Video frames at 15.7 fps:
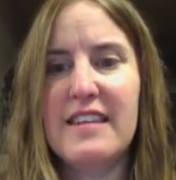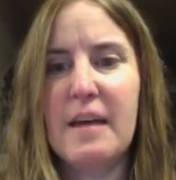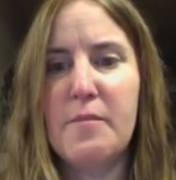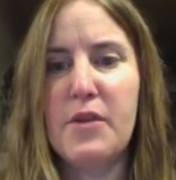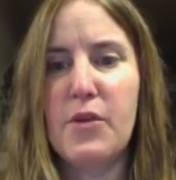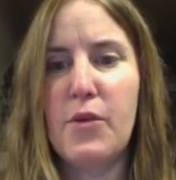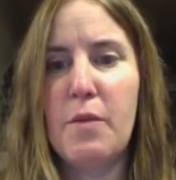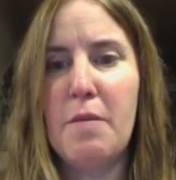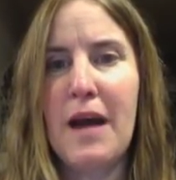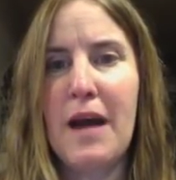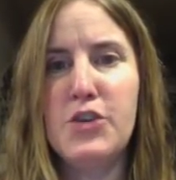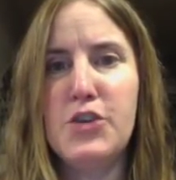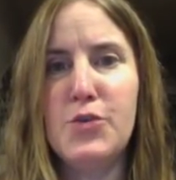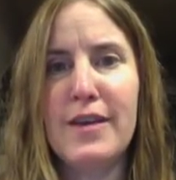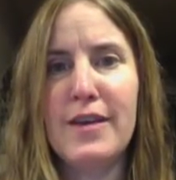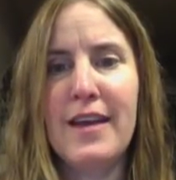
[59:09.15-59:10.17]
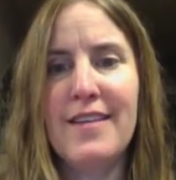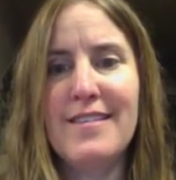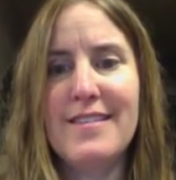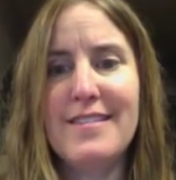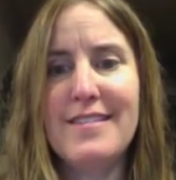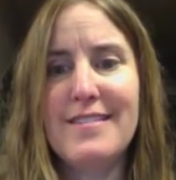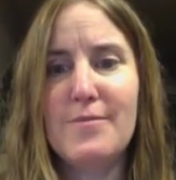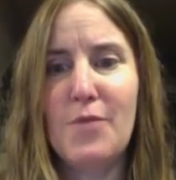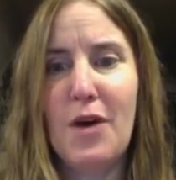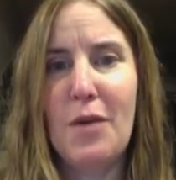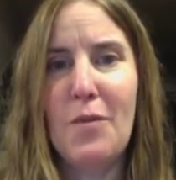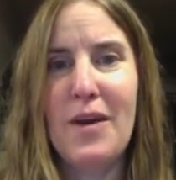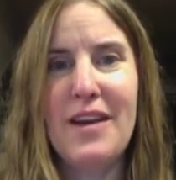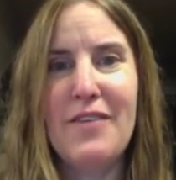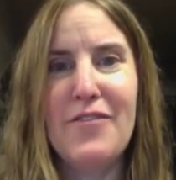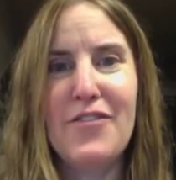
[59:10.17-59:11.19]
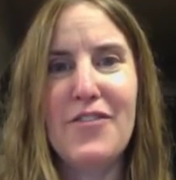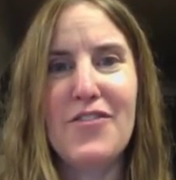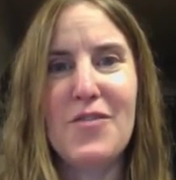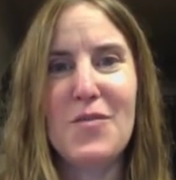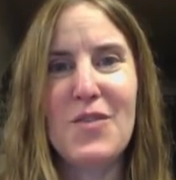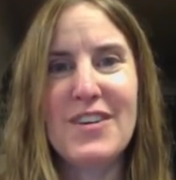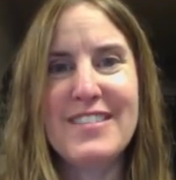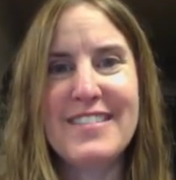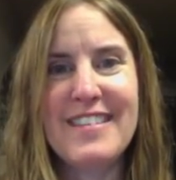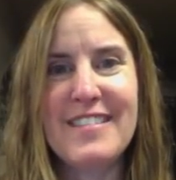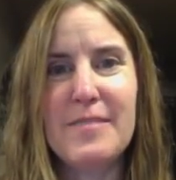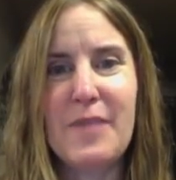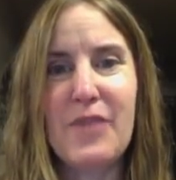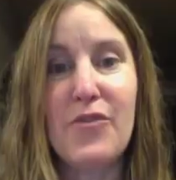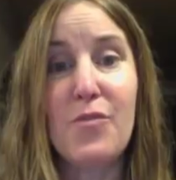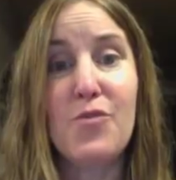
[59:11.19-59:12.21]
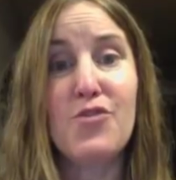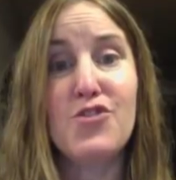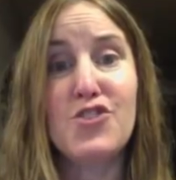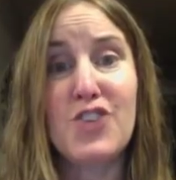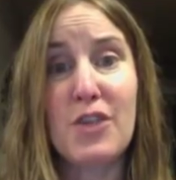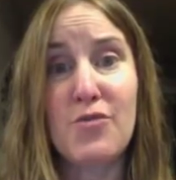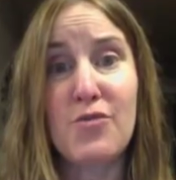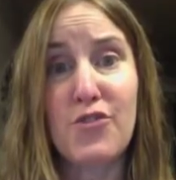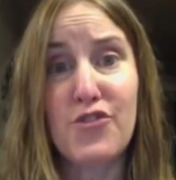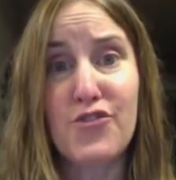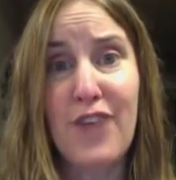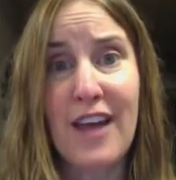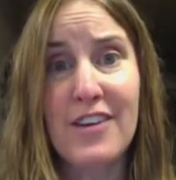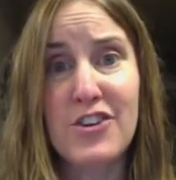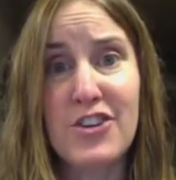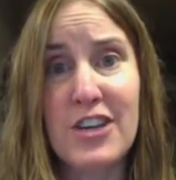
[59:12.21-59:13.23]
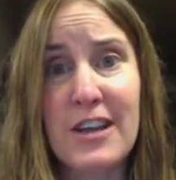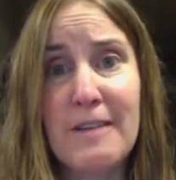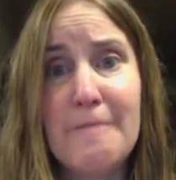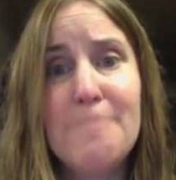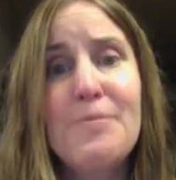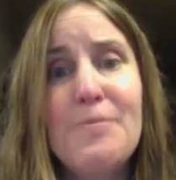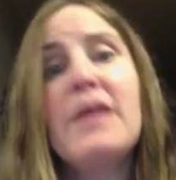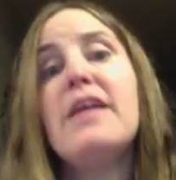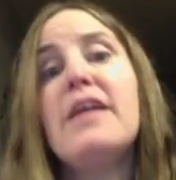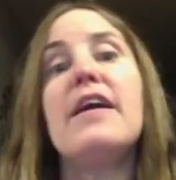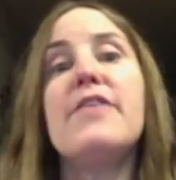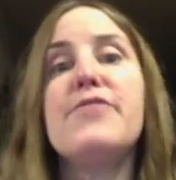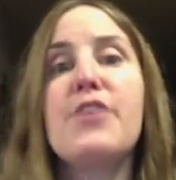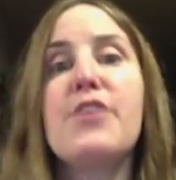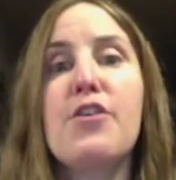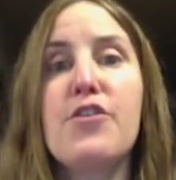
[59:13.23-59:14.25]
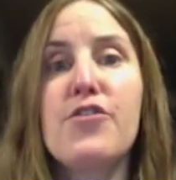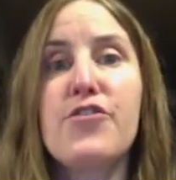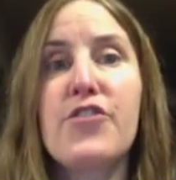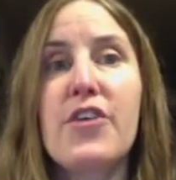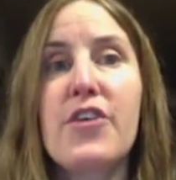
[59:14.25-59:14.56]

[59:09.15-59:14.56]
I'm going to remind you again while I'm waiting for some questions about some good general strategy. If there's